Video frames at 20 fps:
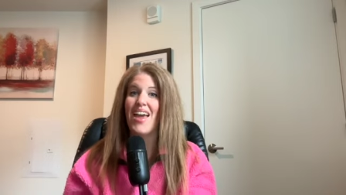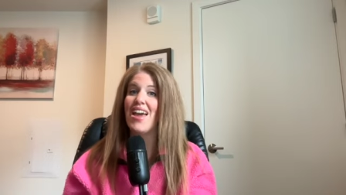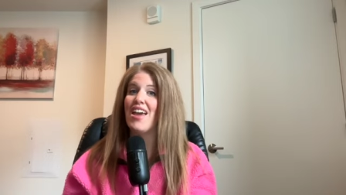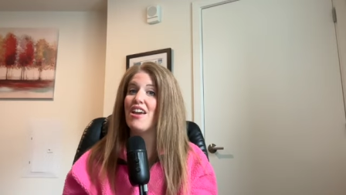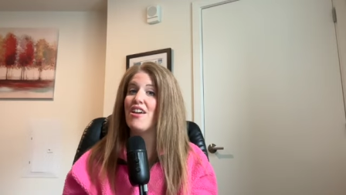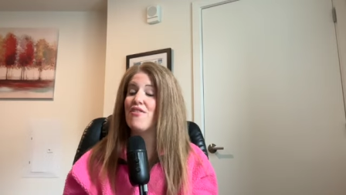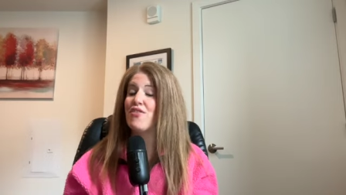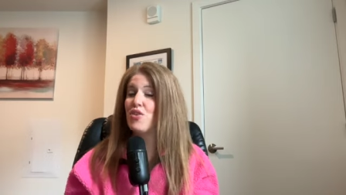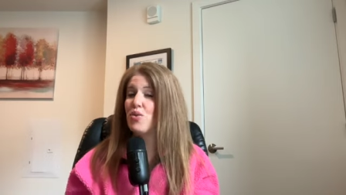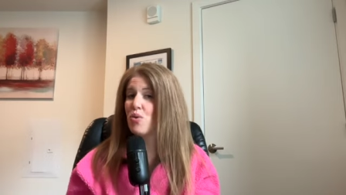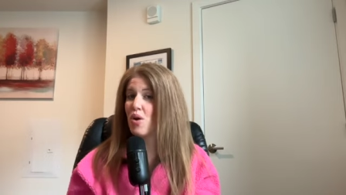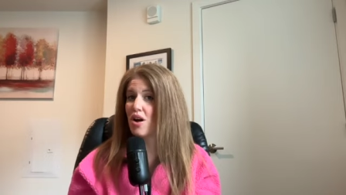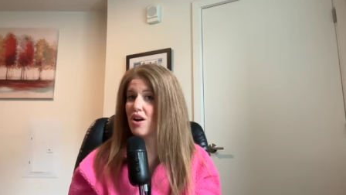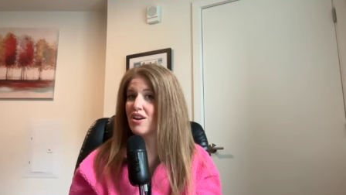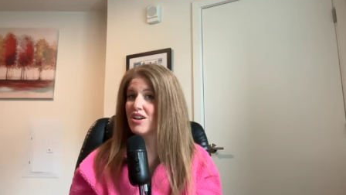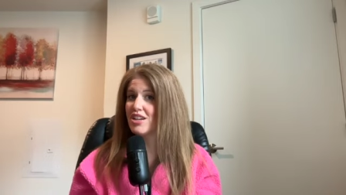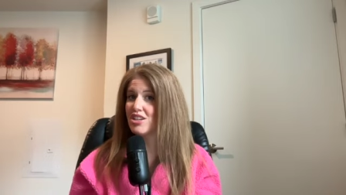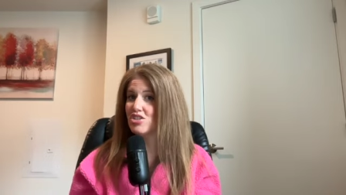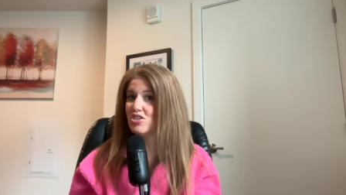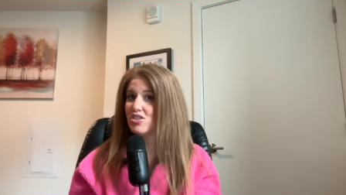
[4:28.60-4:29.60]
If you are
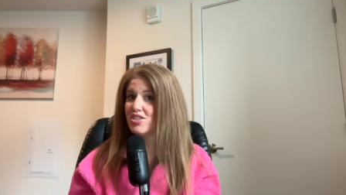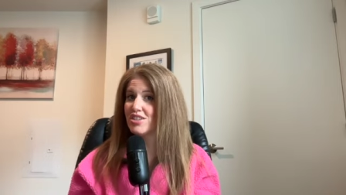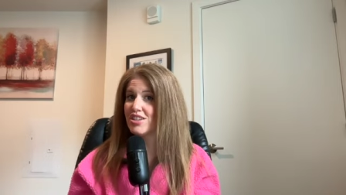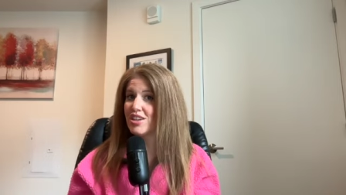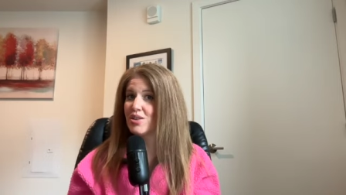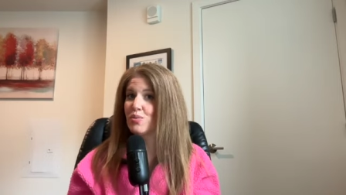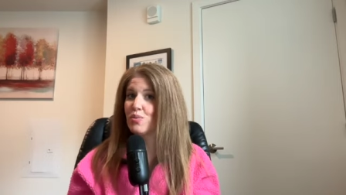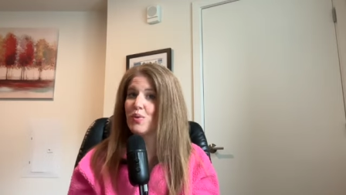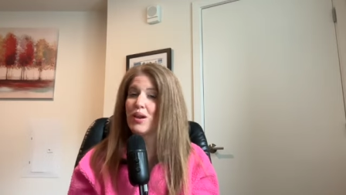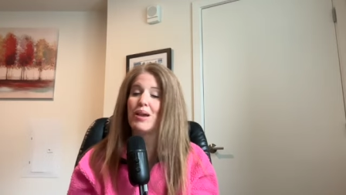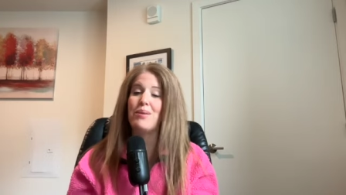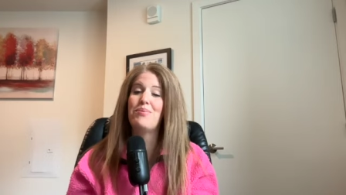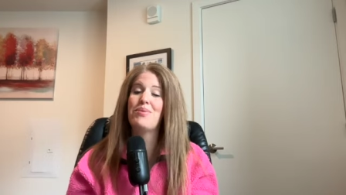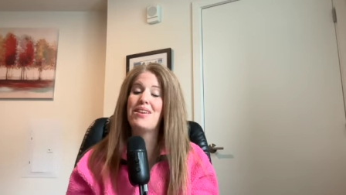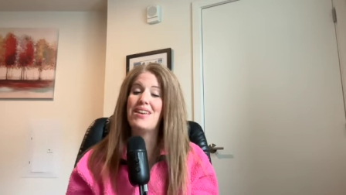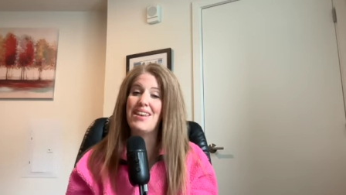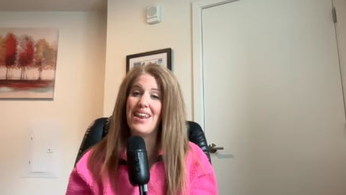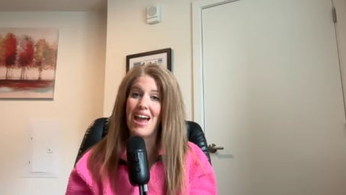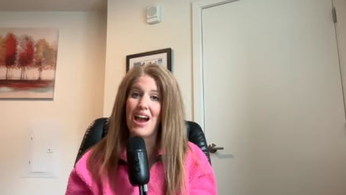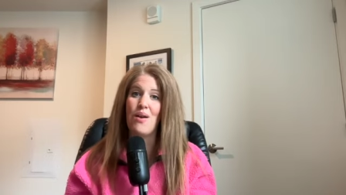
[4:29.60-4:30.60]
interested, WAMP
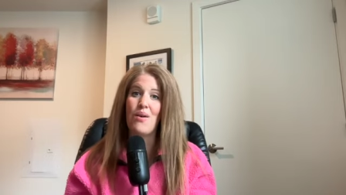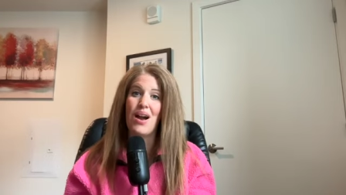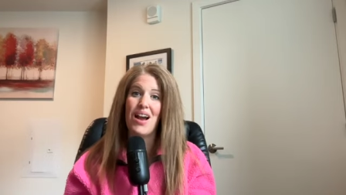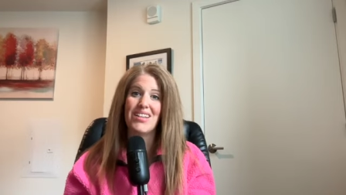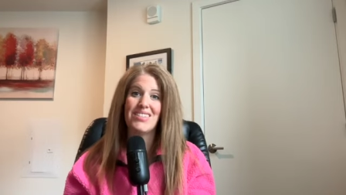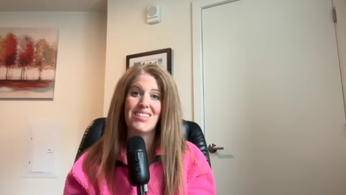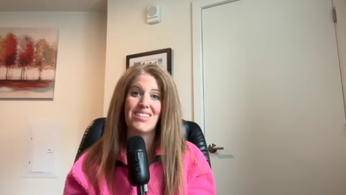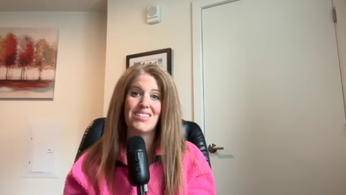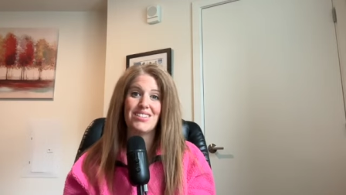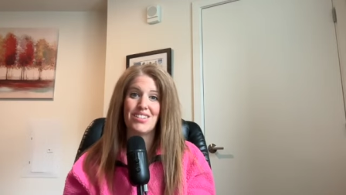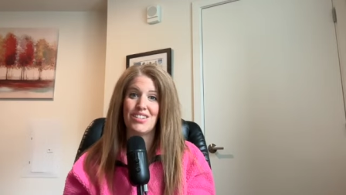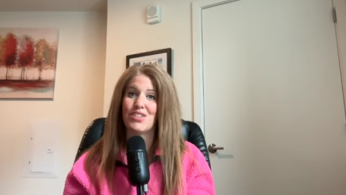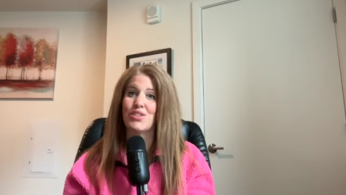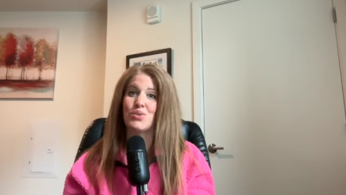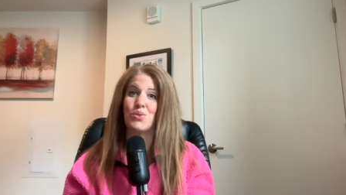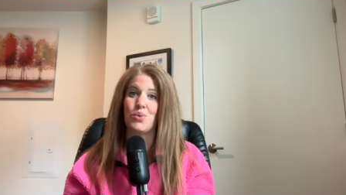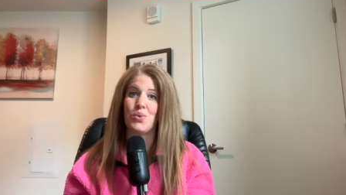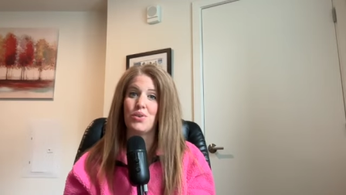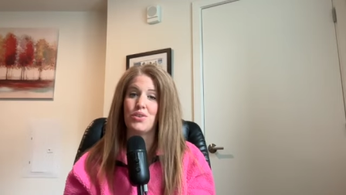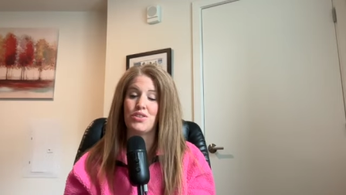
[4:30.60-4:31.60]
now has a
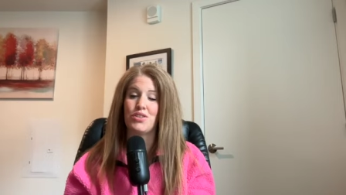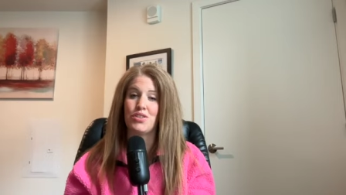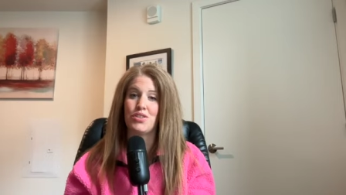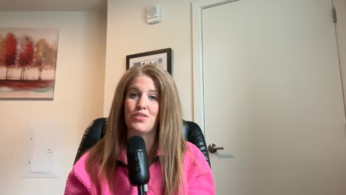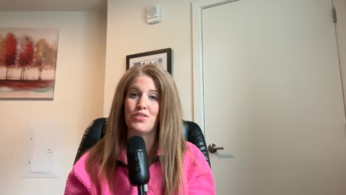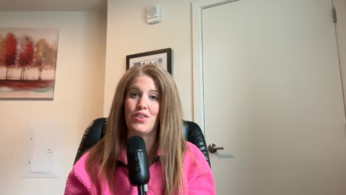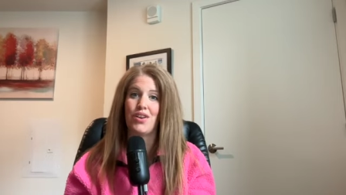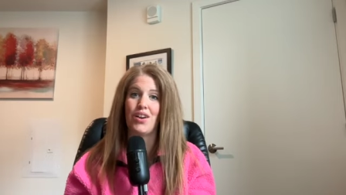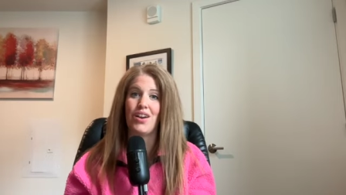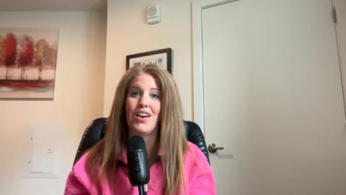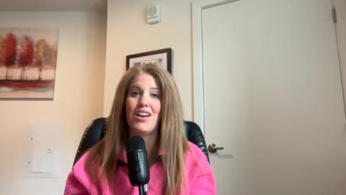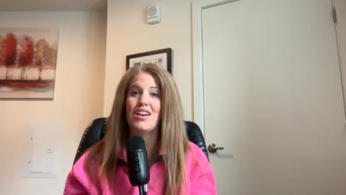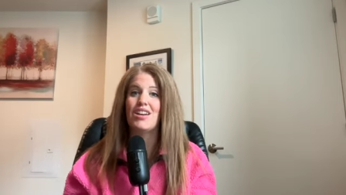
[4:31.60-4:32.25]
Discord server.